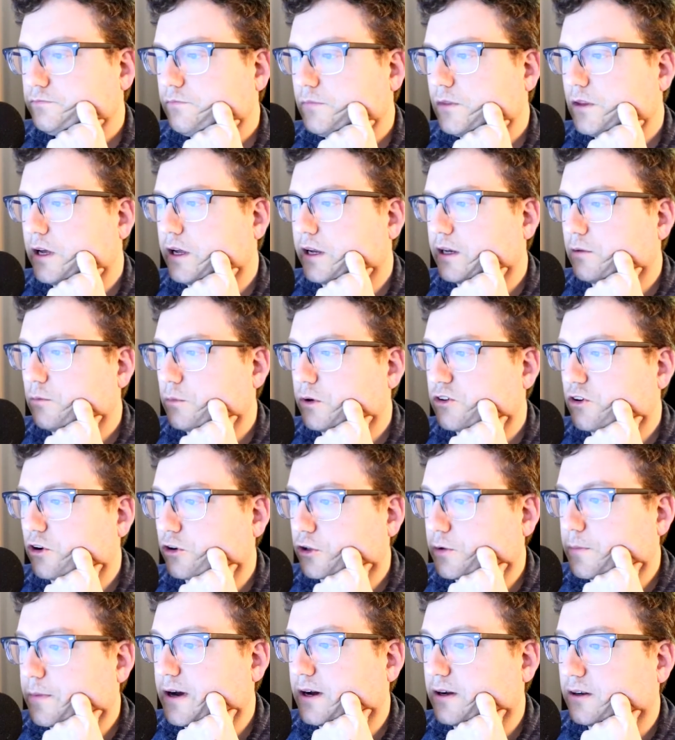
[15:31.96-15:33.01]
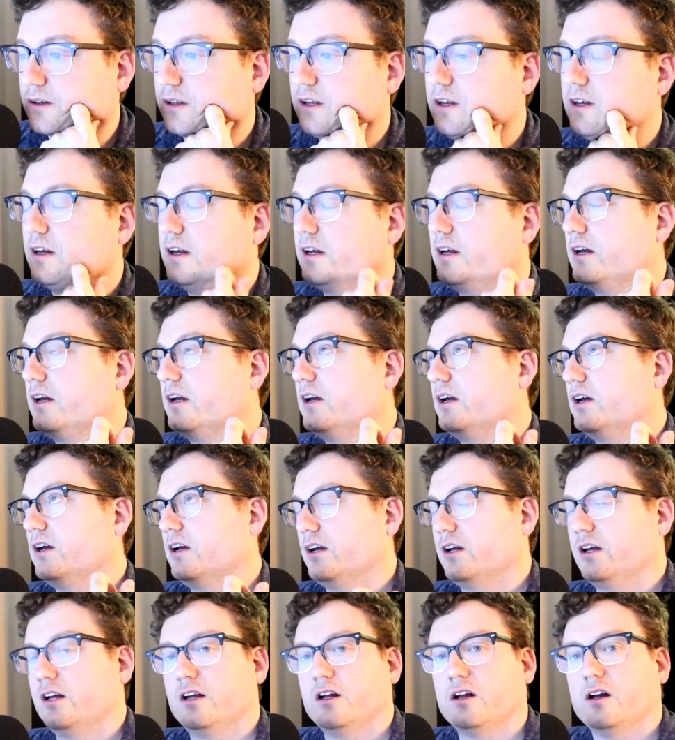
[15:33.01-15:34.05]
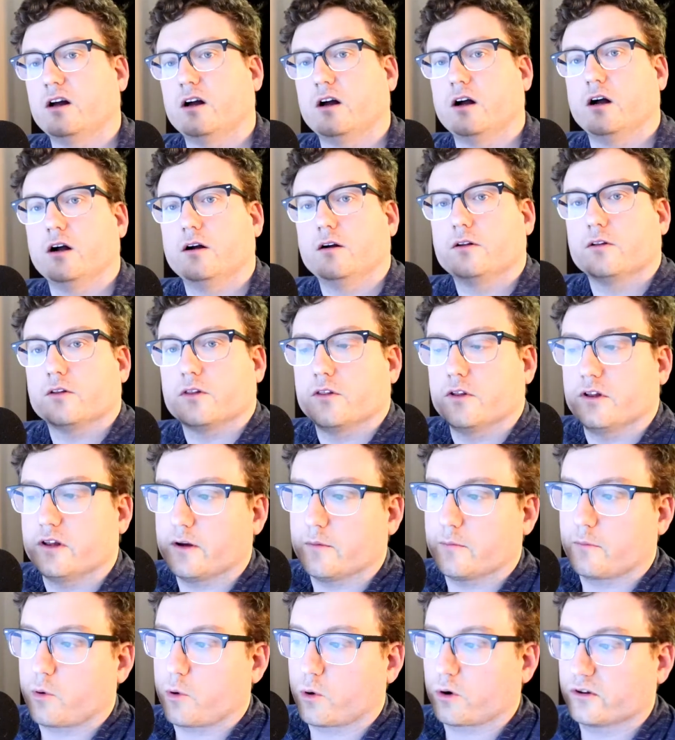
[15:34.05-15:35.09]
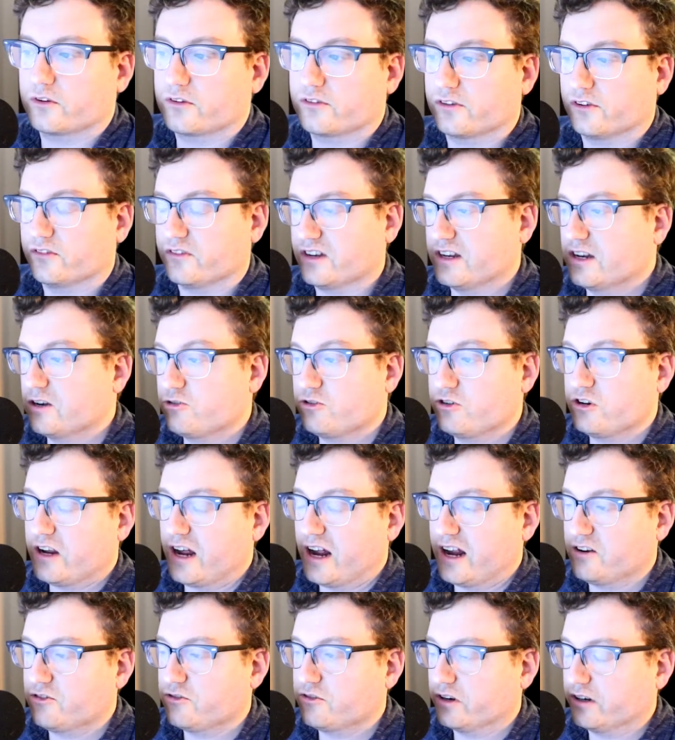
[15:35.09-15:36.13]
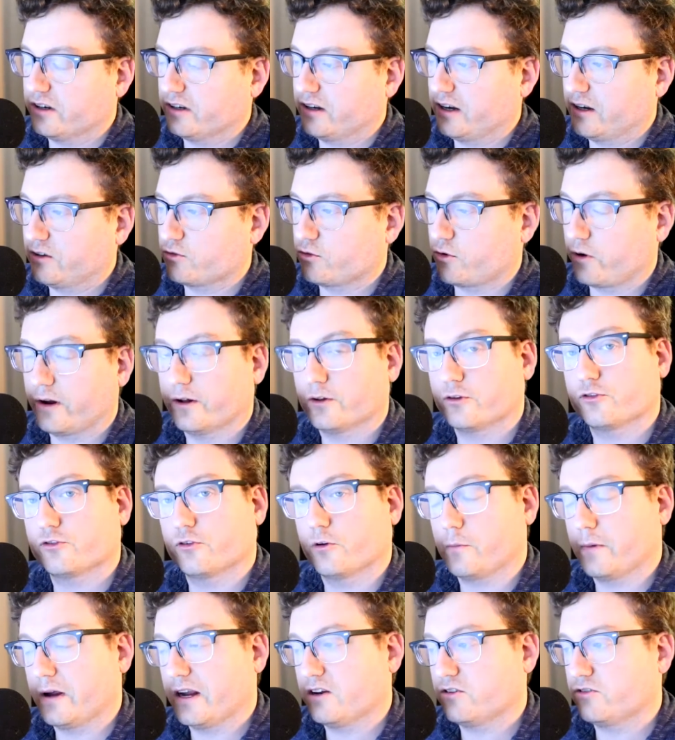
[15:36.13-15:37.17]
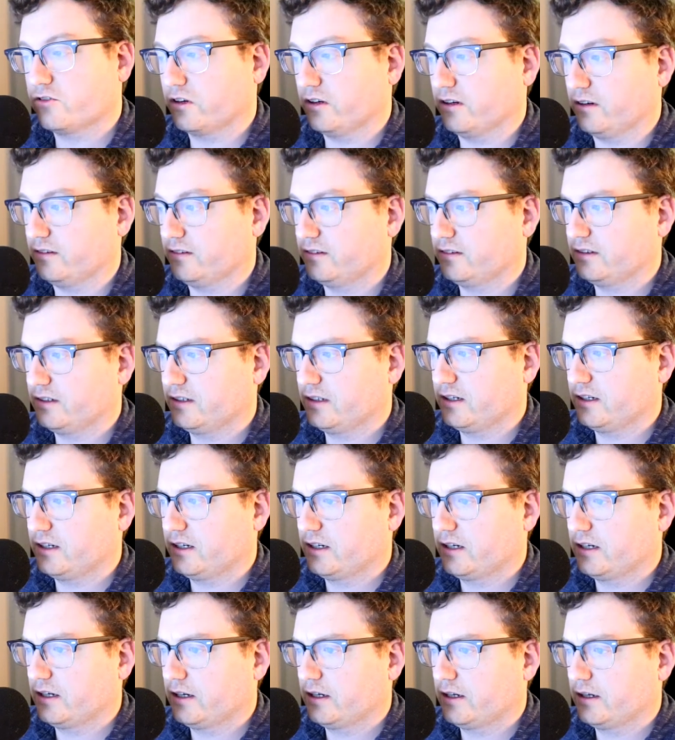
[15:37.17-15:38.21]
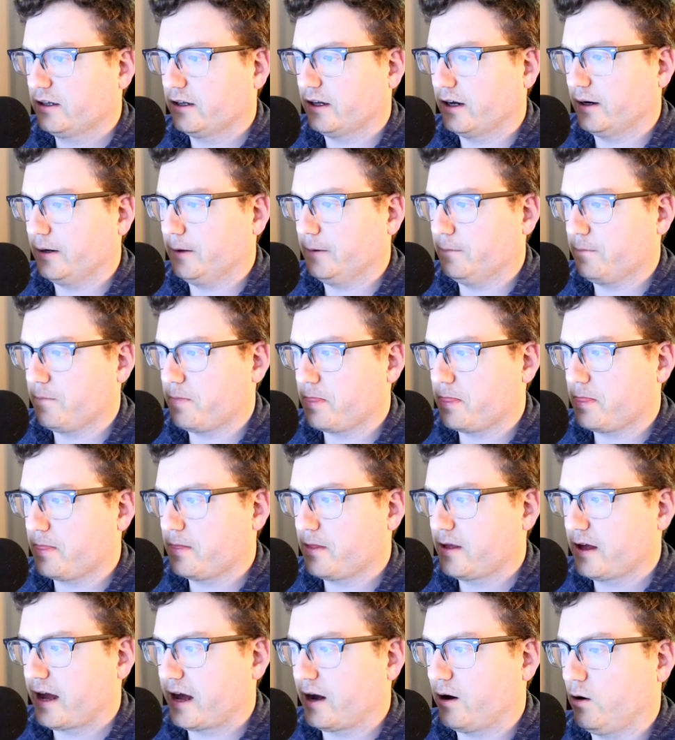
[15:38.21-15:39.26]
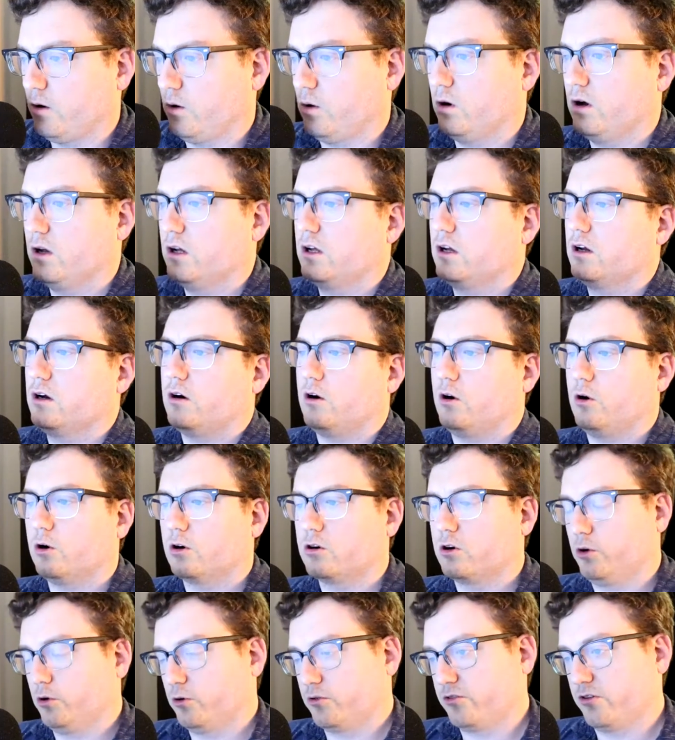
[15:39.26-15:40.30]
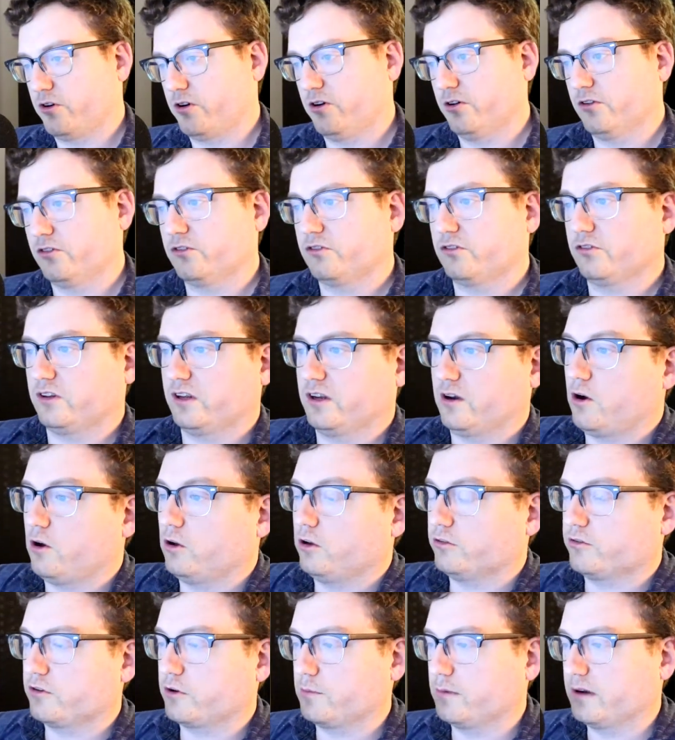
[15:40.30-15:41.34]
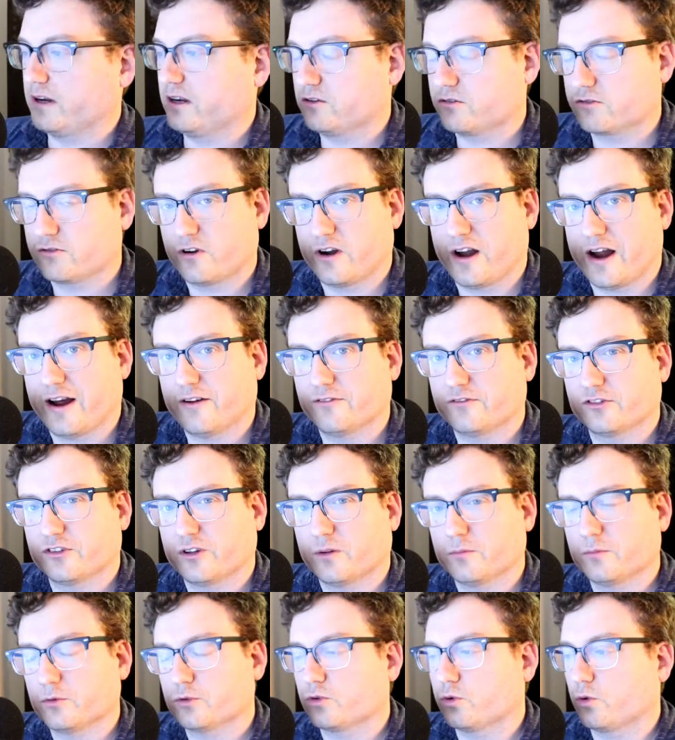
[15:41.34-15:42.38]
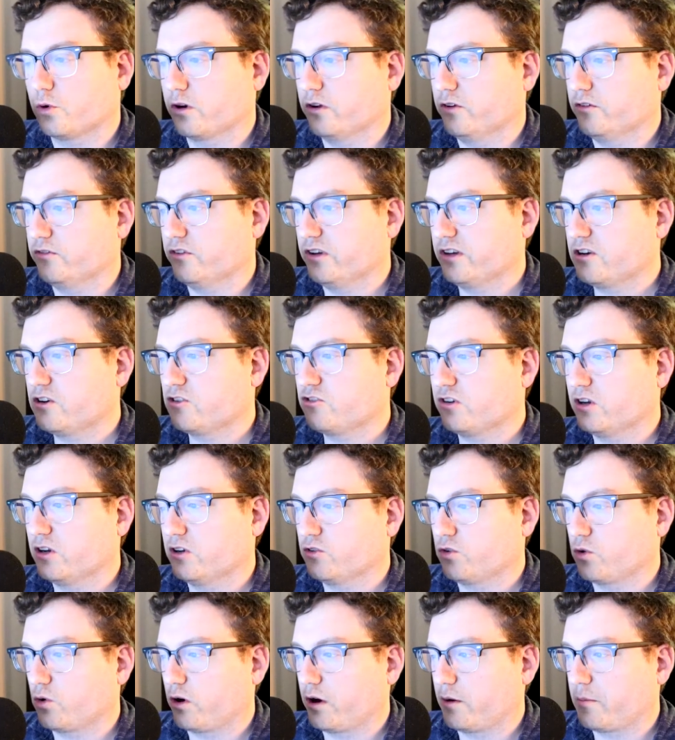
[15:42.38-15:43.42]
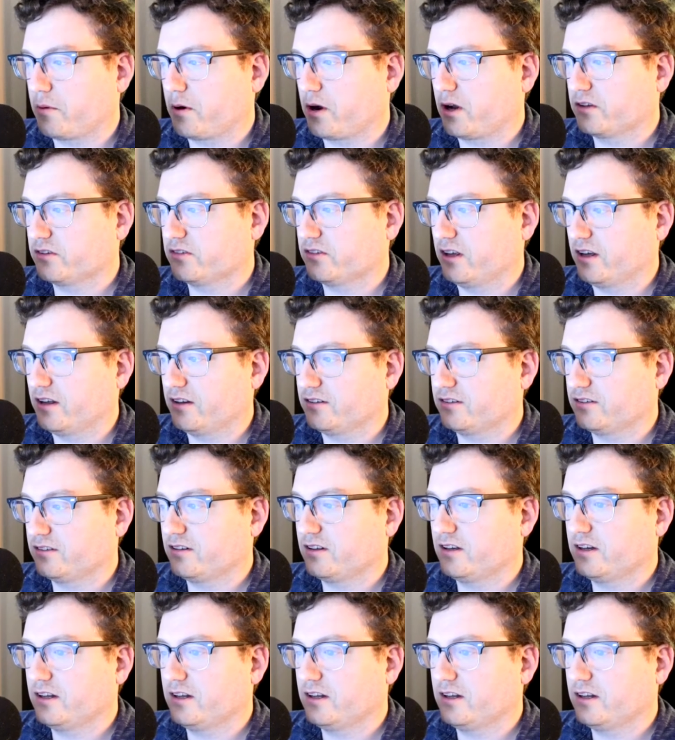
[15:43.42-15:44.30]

And we talked about the importance of initiation and transformation, how all cultures in all of human history have some sort of initiatory process,